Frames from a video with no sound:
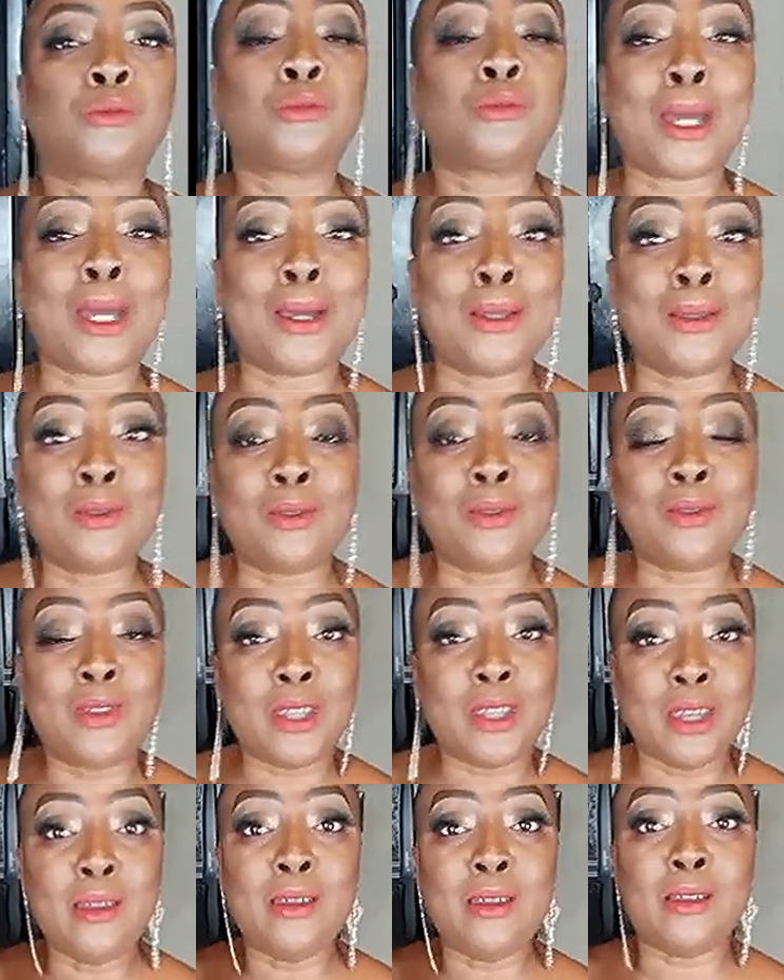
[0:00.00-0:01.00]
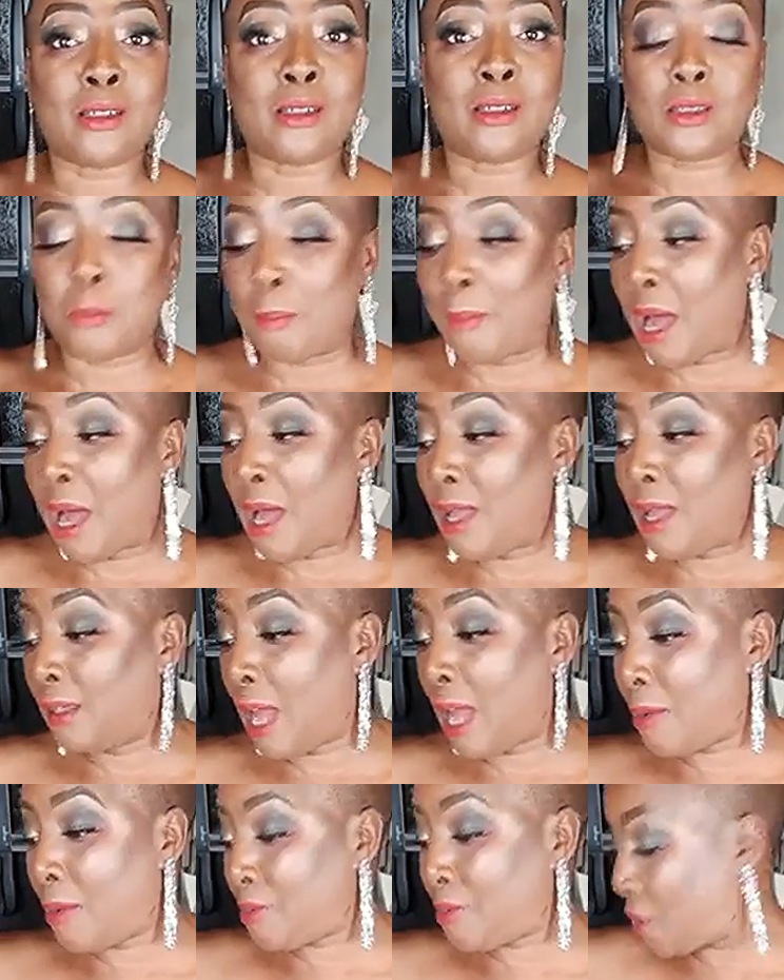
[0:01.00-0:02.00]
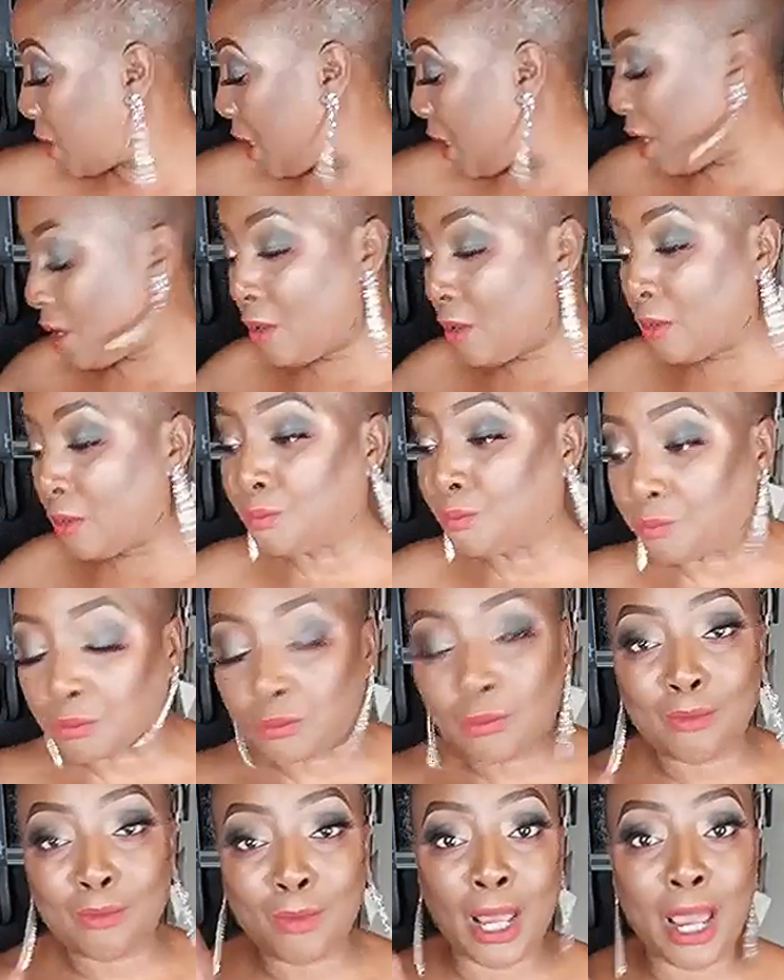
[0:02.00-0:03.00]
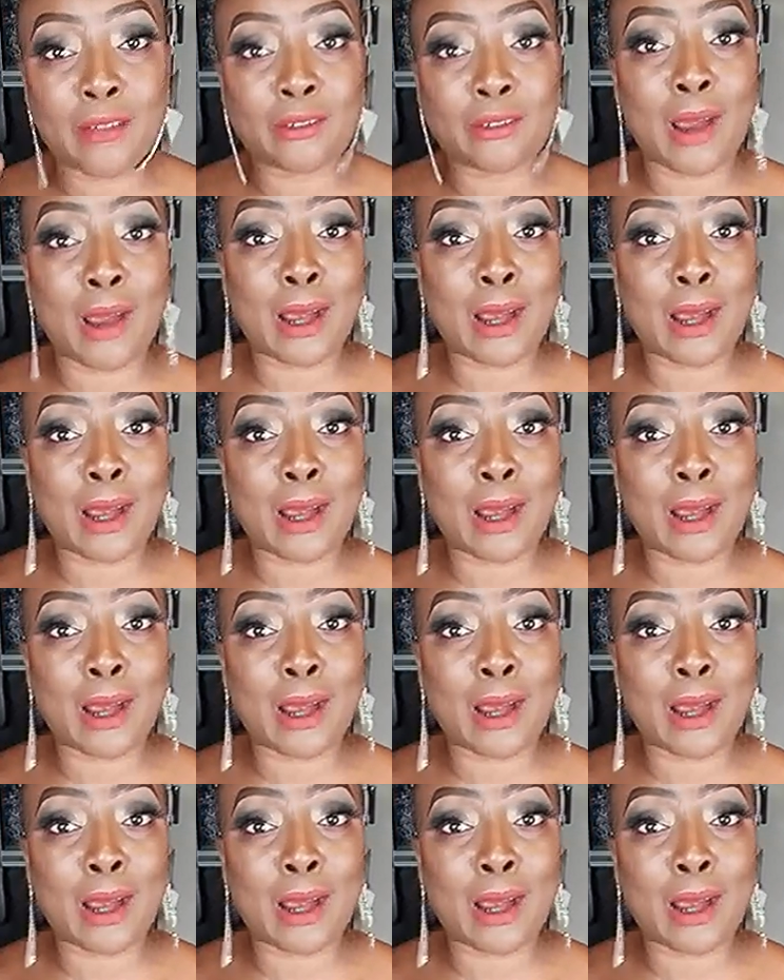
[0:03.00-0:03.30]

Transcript: And this, my lobster tail, after I